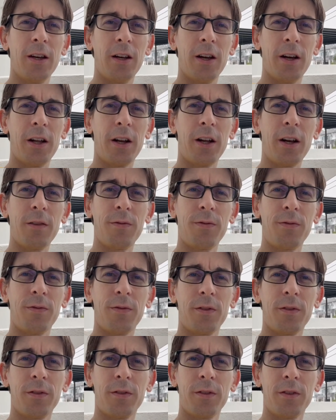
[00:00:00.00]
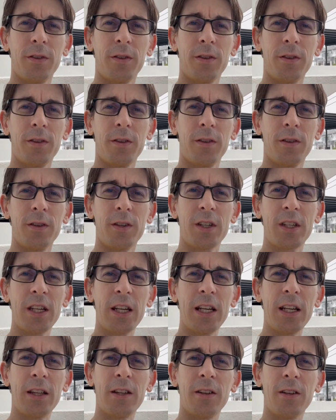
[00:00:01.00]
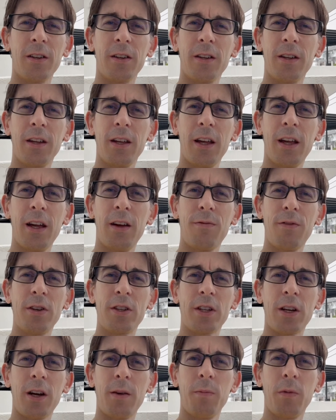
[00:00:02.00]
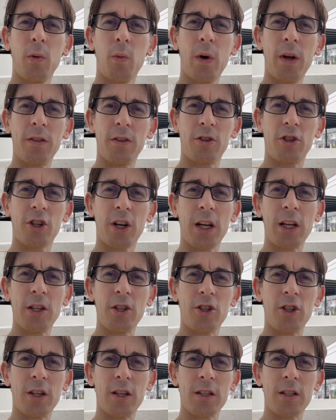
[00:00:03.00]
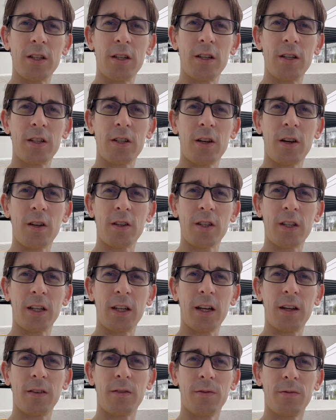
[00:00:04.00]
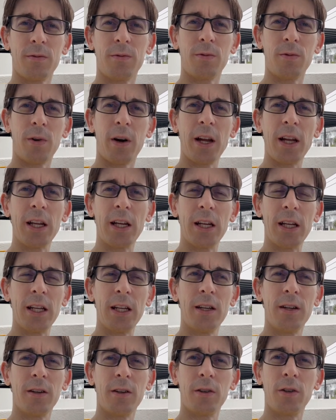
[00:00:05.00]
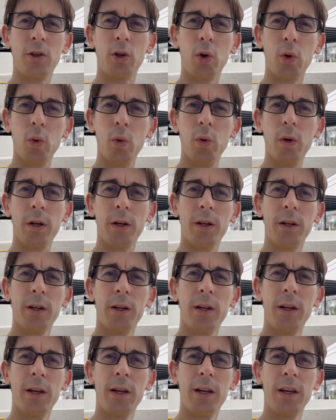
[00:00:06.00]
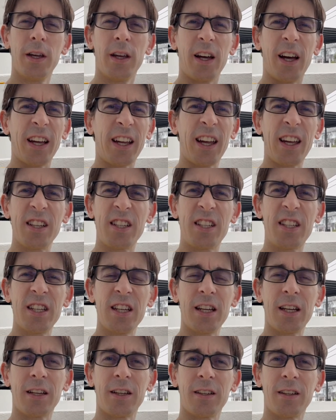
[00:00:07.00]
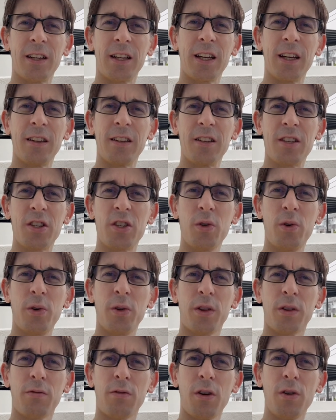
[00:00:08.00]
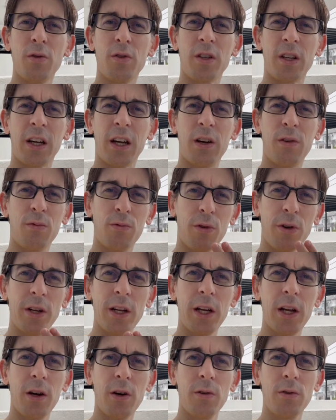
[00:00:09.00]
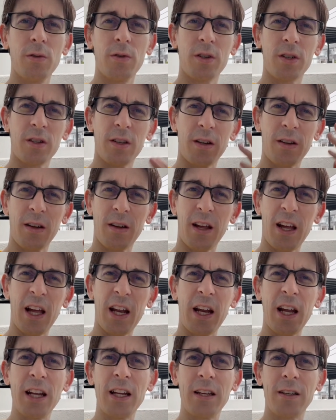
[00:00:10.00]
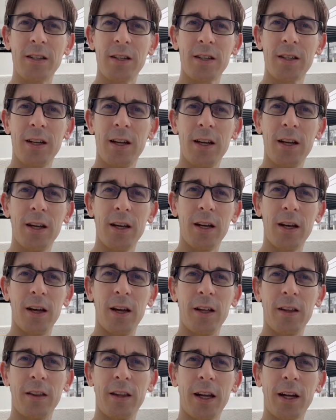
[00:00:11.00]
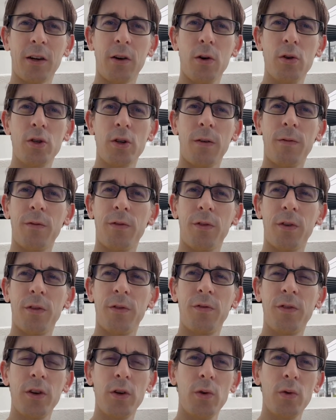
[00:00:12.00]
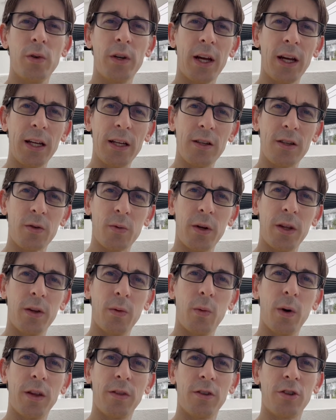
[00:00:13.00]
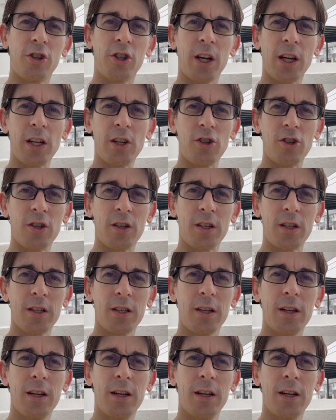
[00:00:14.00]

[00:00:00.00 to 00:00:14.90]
And I've seen that every time the weather changes and it starts to get rainy and cooler, I get sick. I get this sore throat, I get runny nose, headaches, and that goes on for a few days when the weather changes.